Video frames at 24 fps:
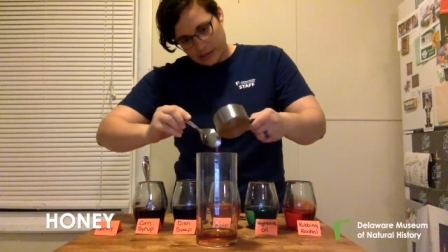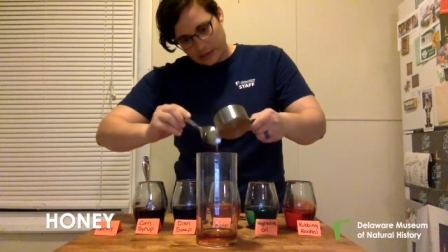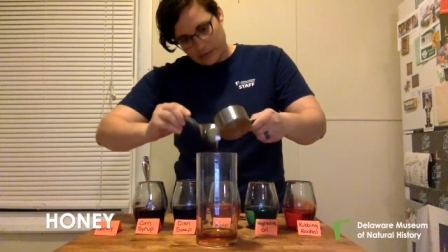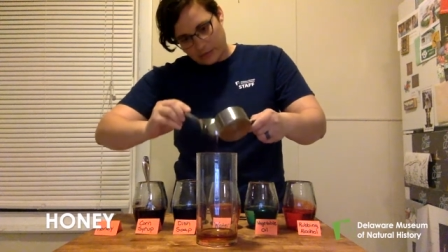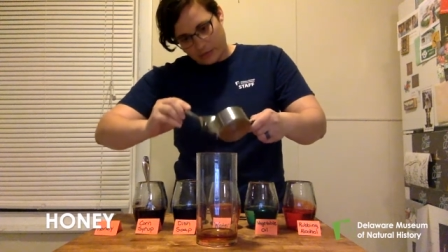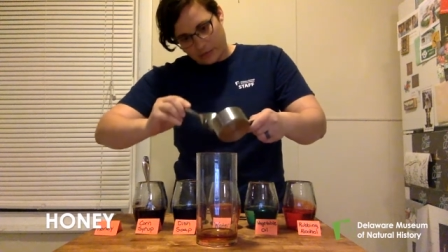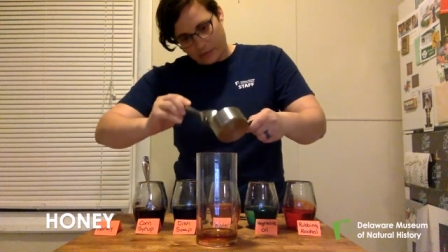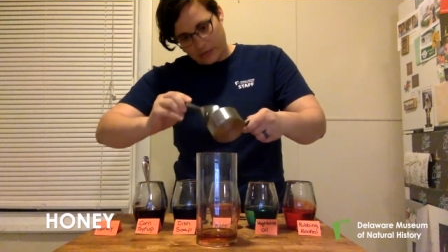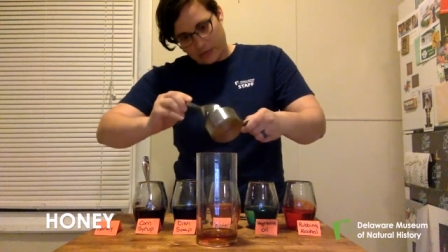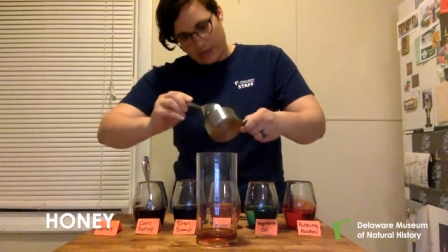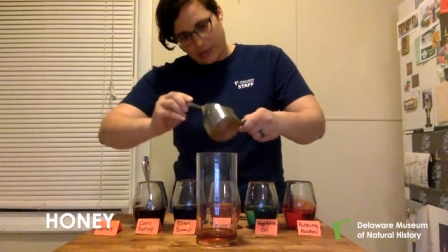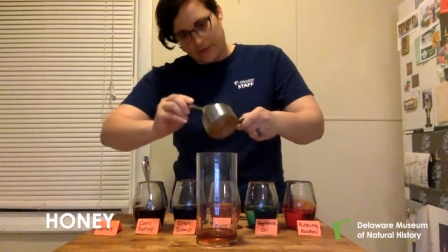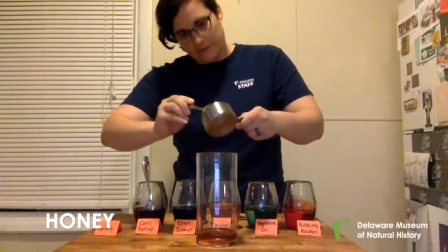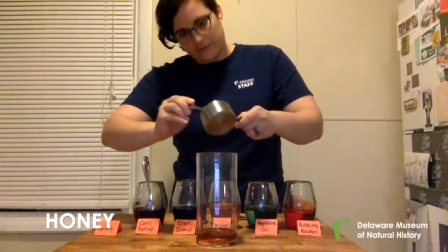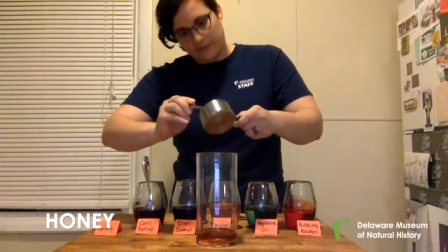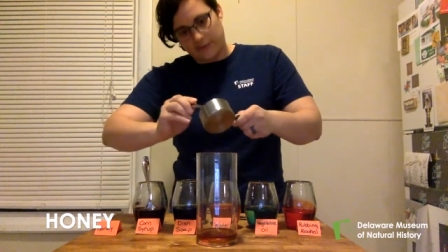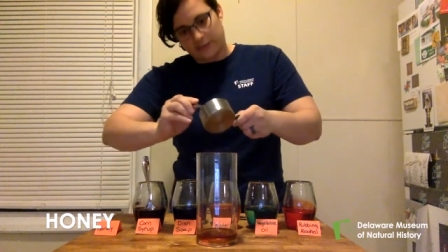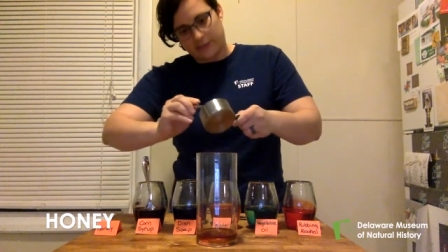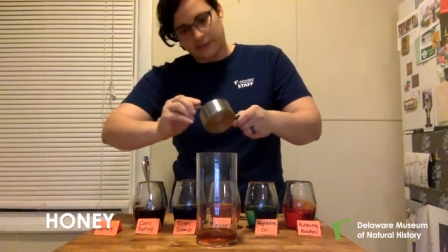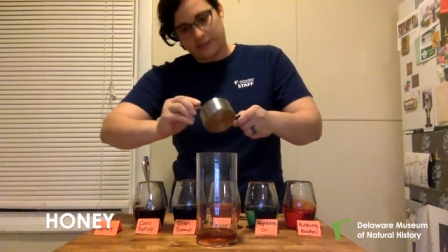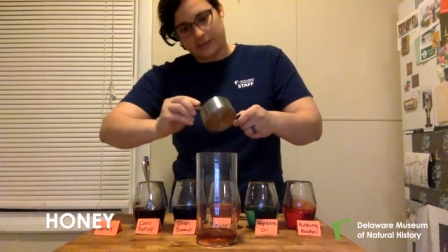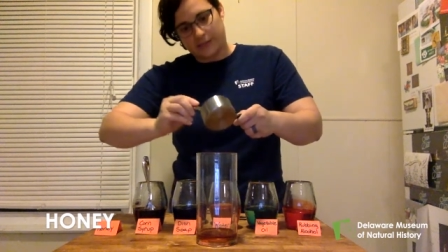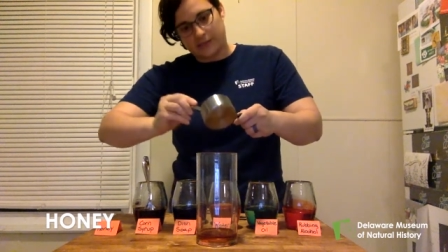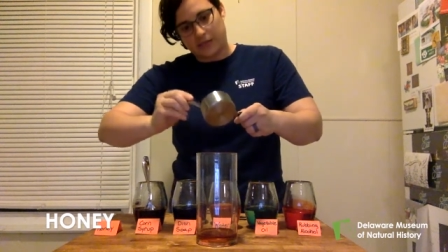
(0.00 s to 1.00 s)
you want to have the
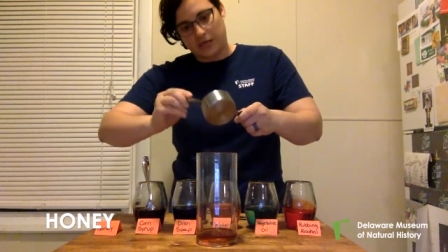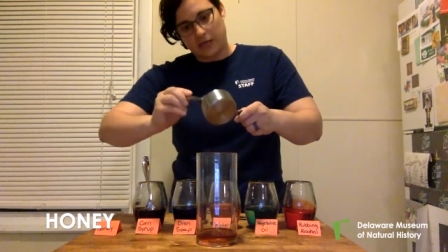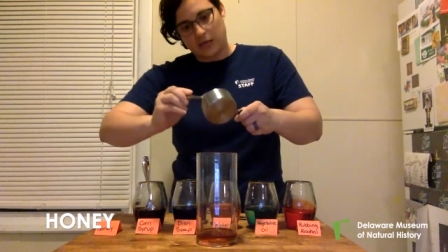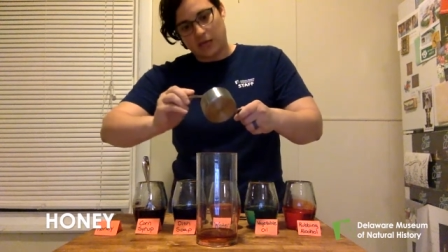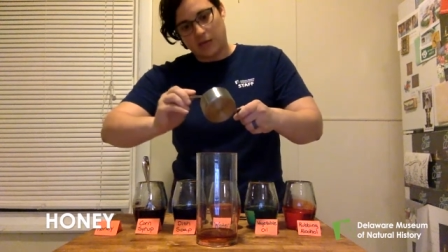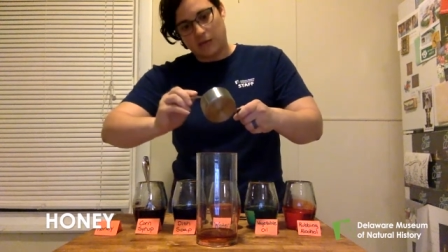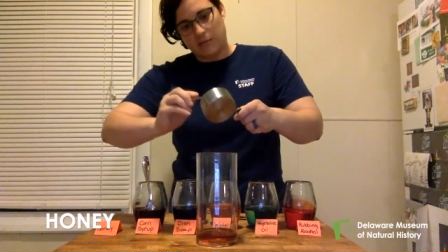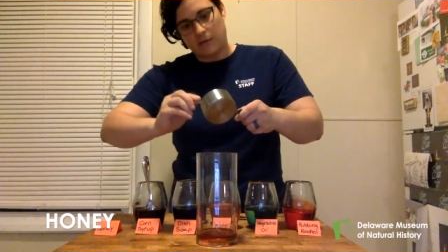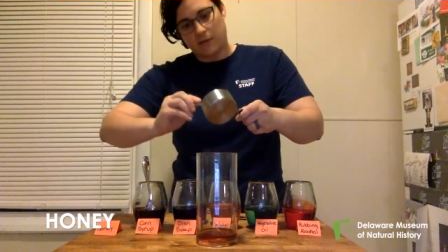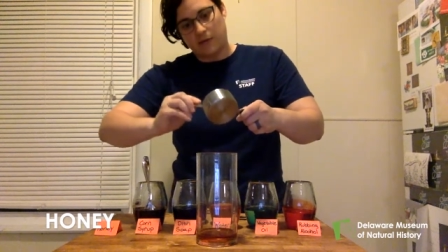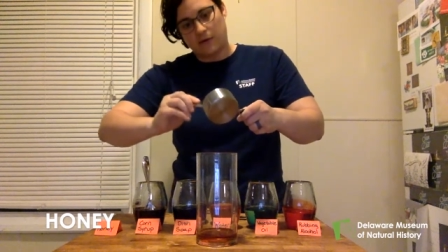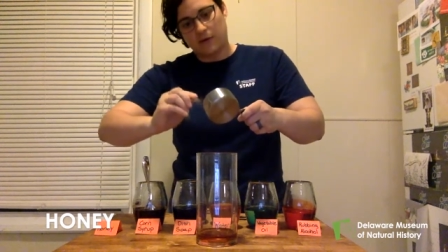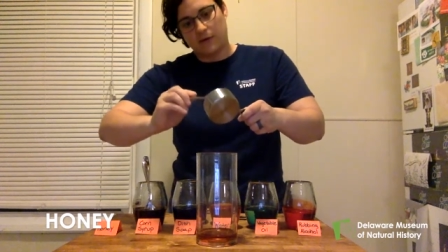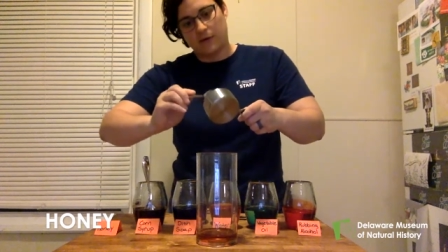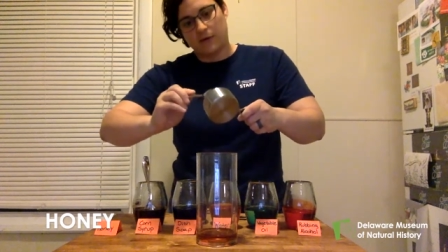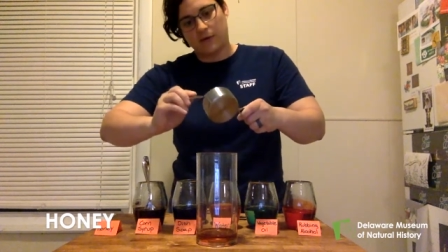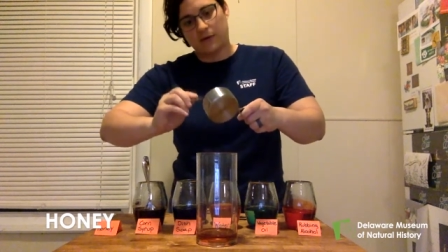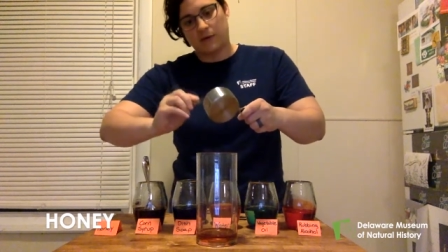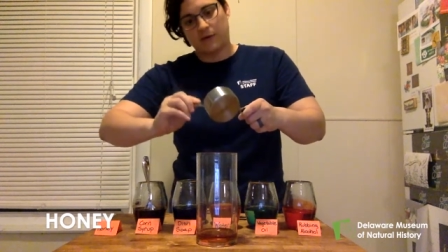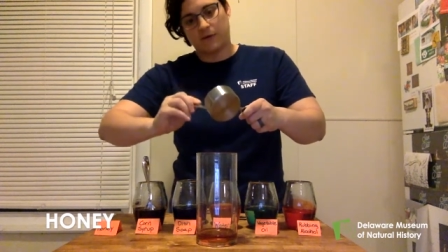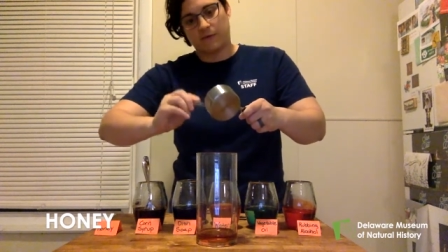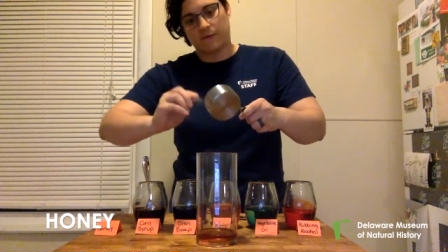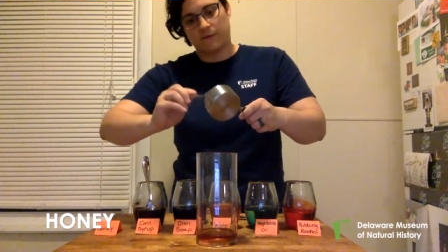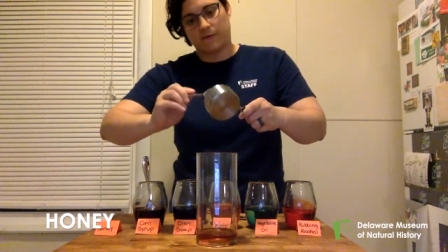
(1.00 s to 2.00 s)
same
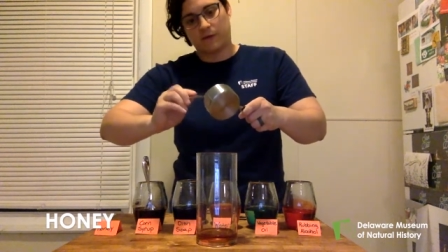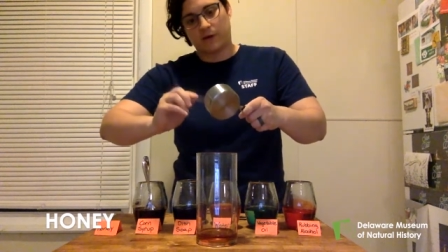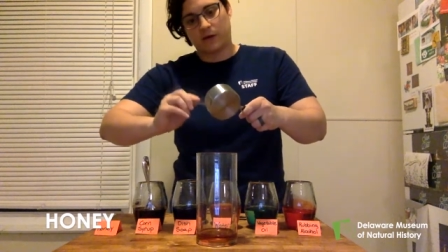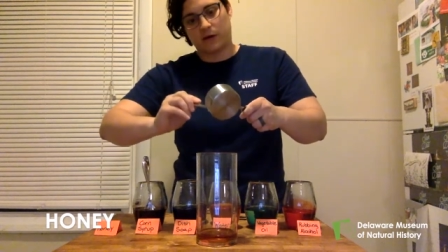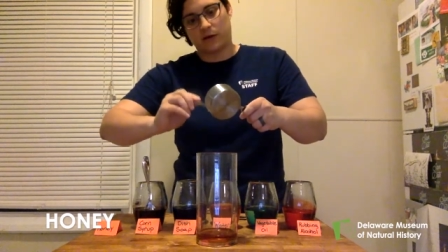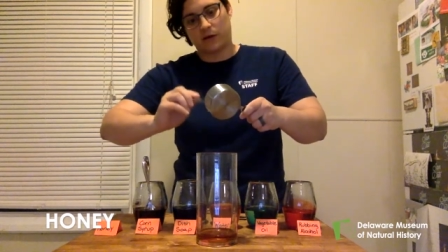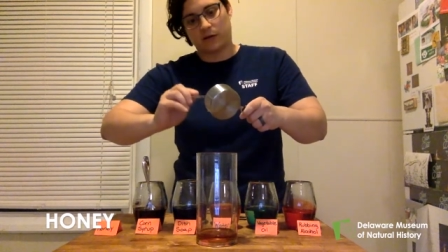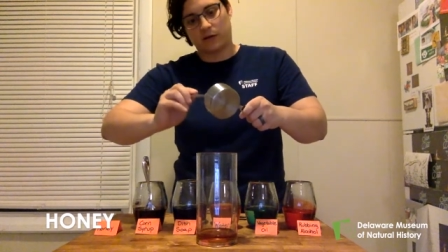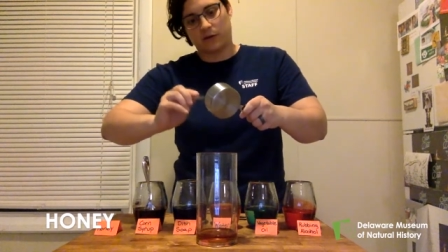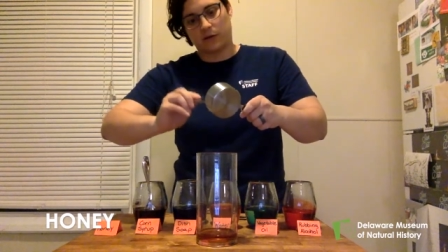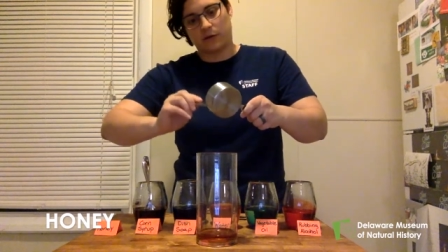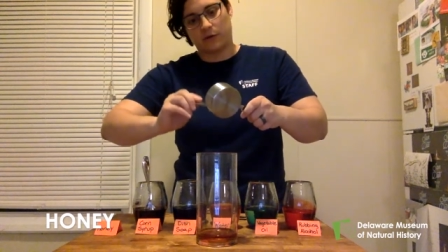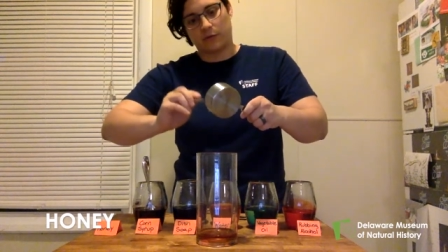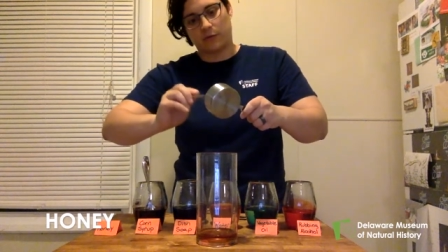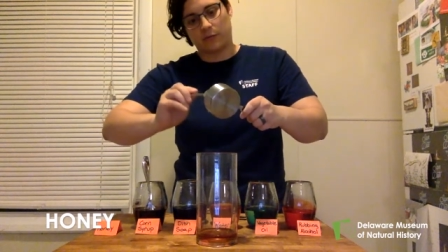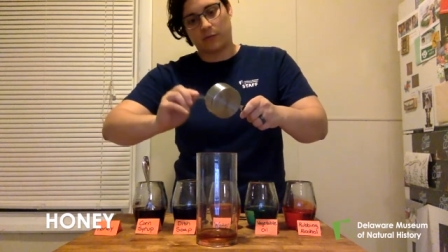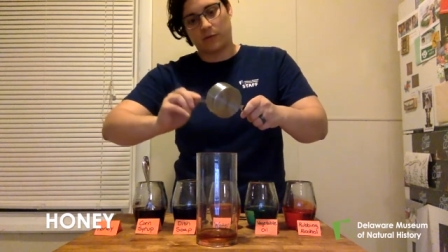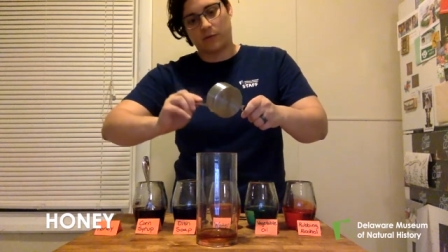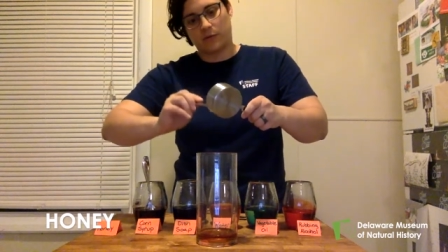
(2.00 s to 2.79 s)
volume.